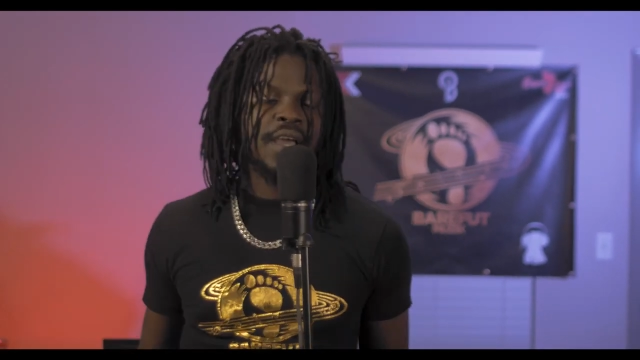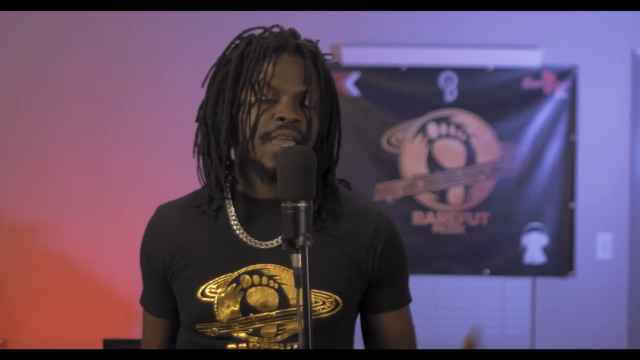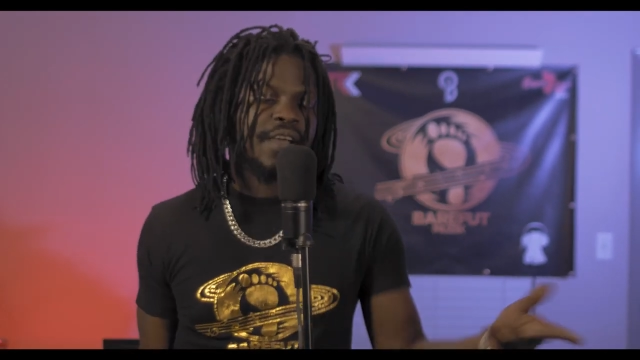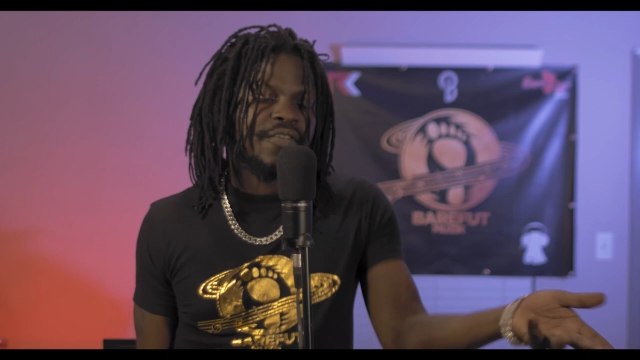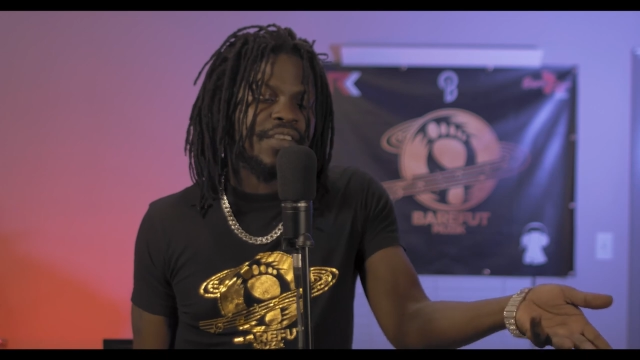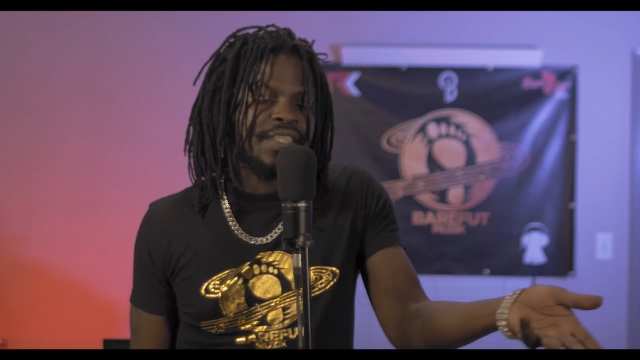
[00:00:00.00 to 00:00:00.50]

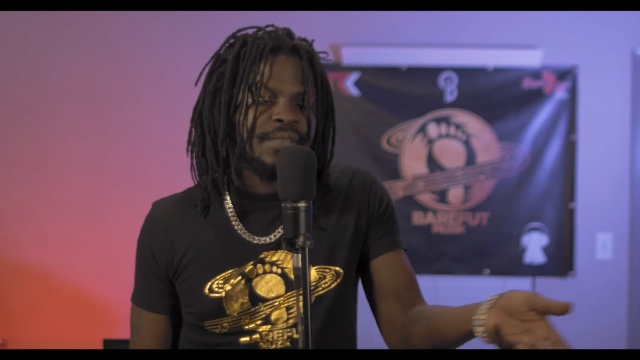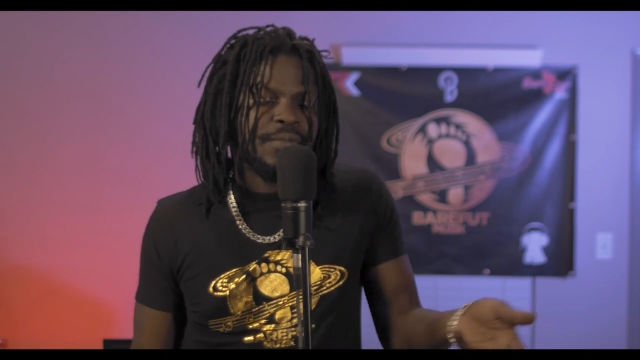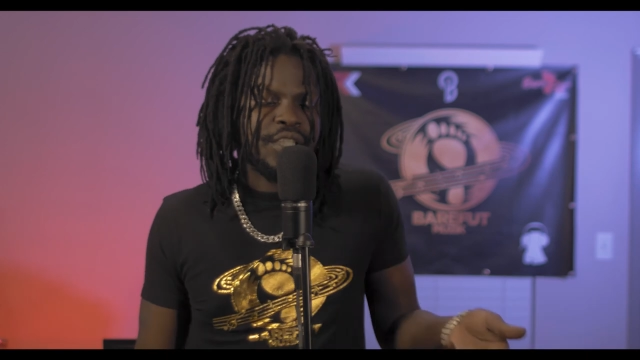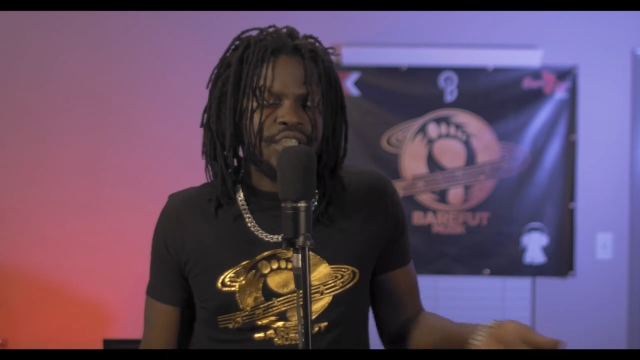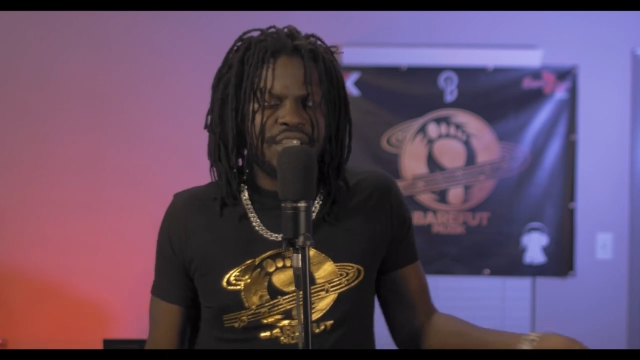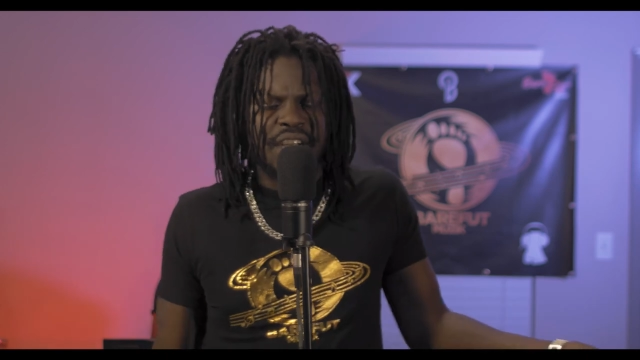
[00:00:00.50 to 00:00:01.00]

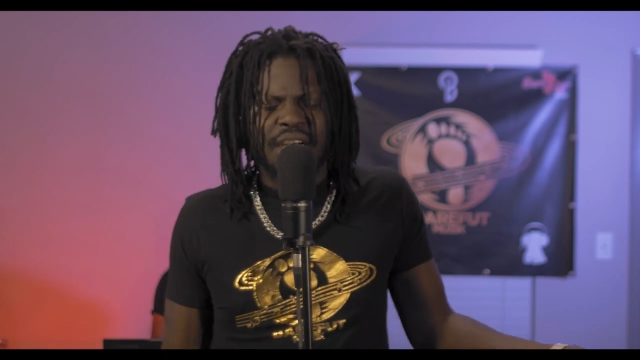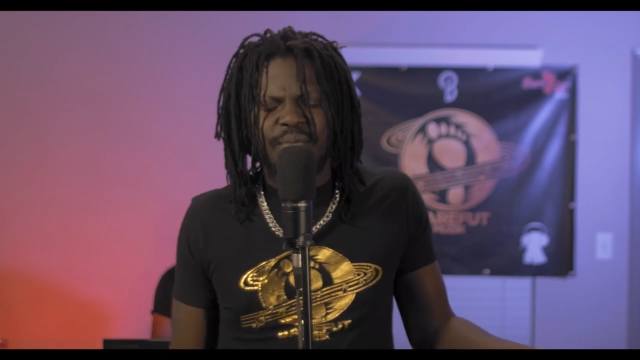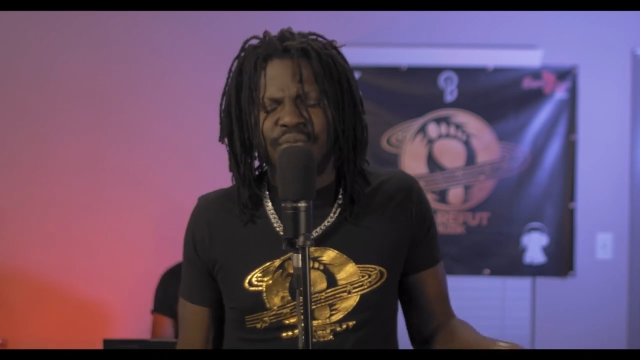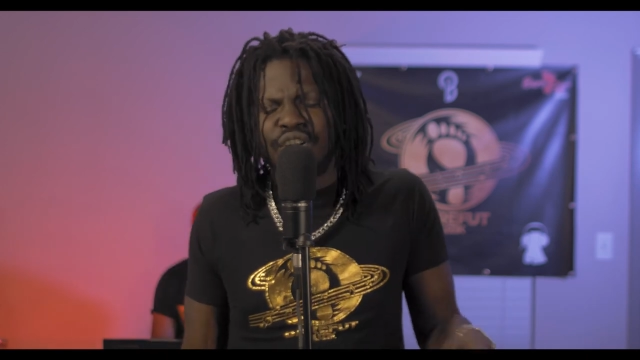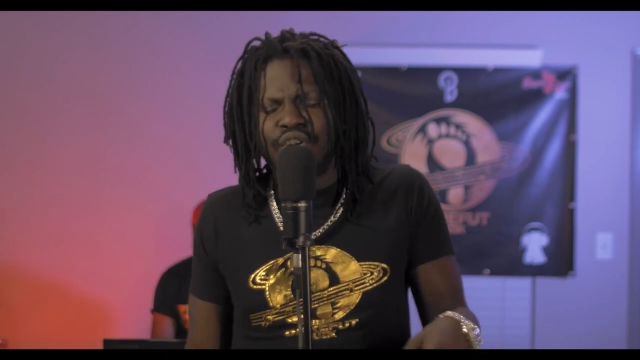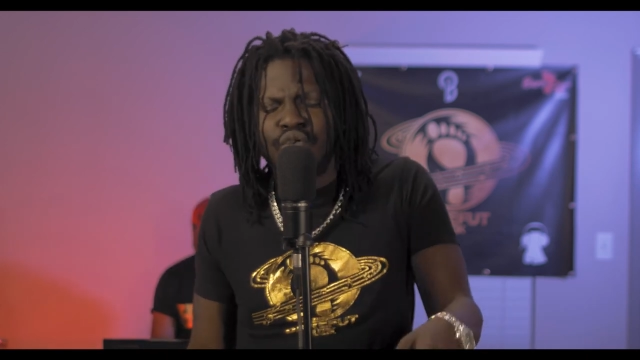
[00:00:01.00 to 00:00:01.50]
Charismatic charm
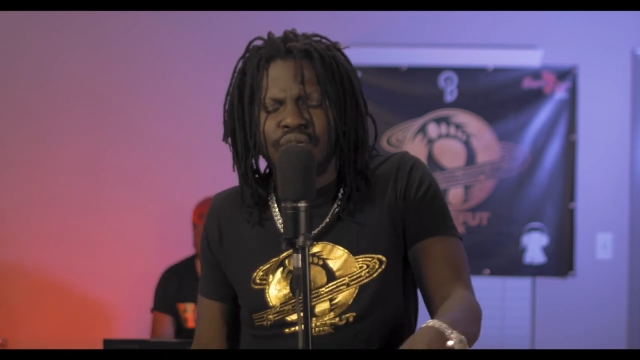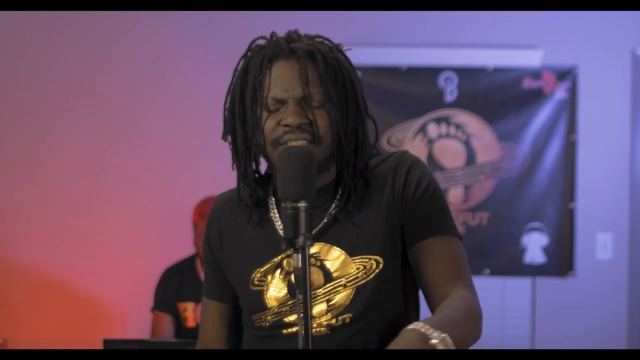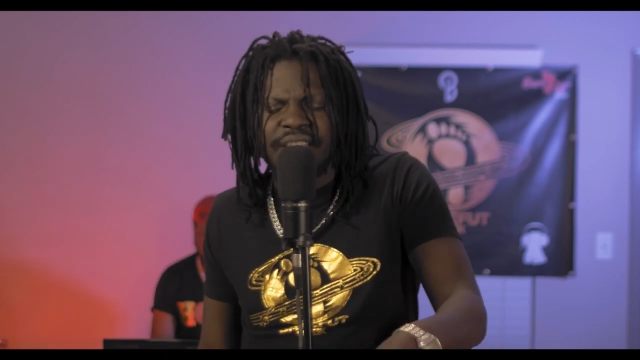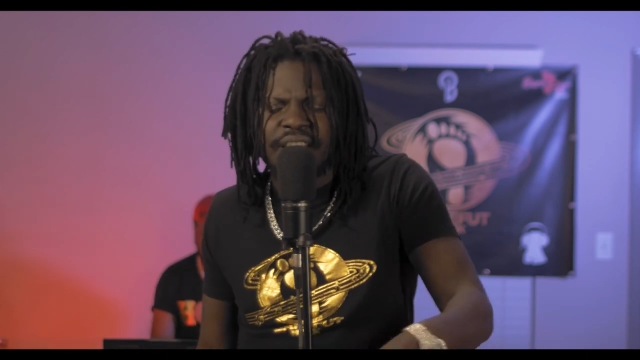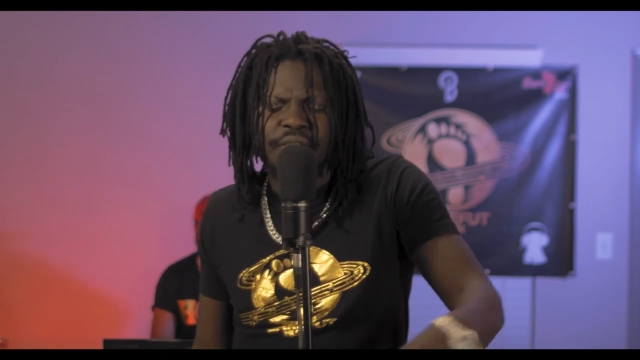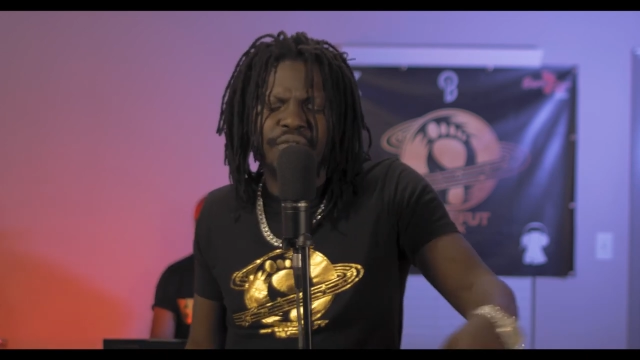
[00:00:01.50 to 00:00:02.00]
with looks
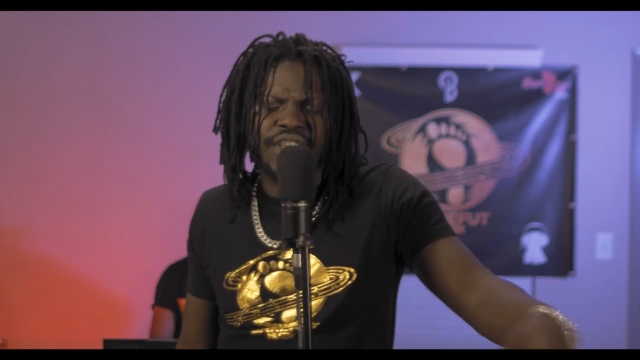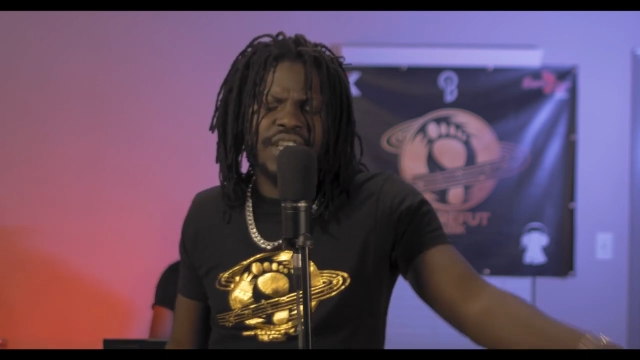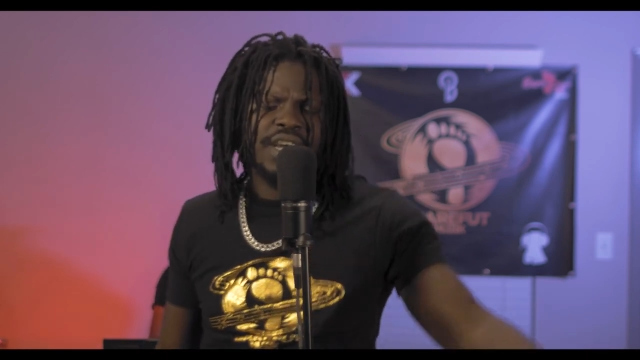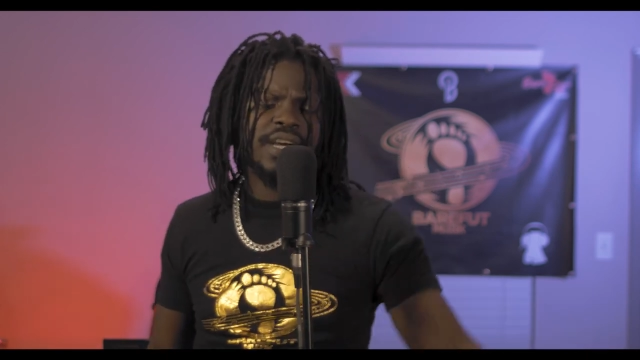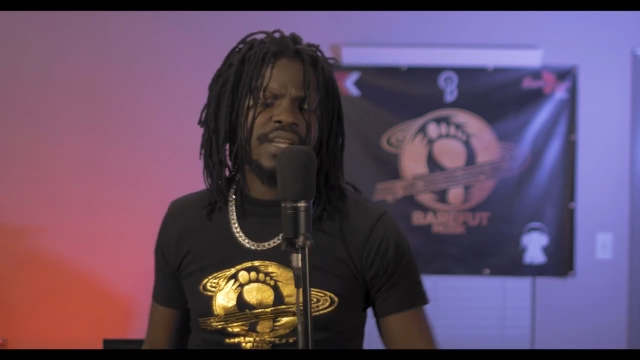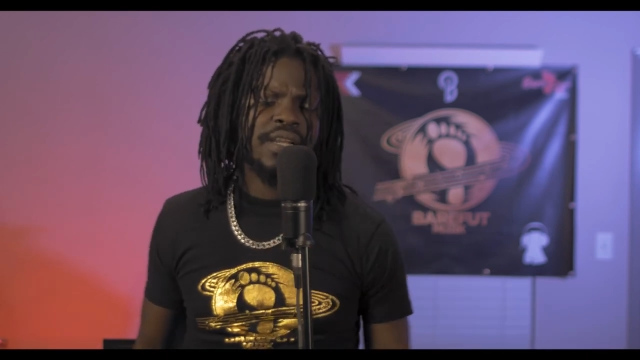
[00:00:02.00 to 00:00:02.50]
carry
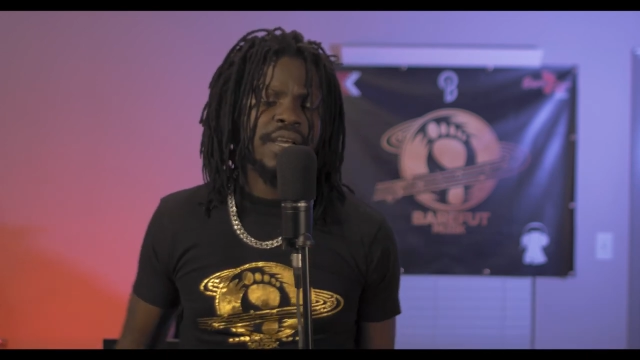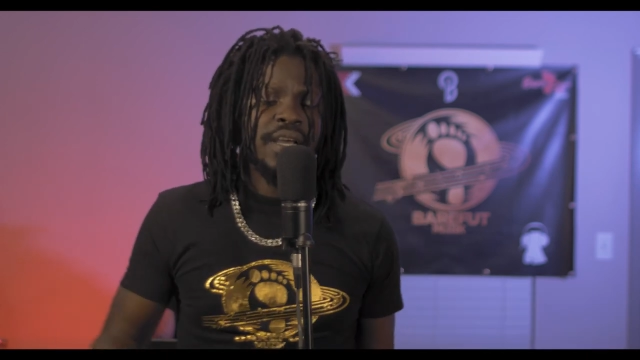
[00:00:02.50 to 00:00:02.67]
on.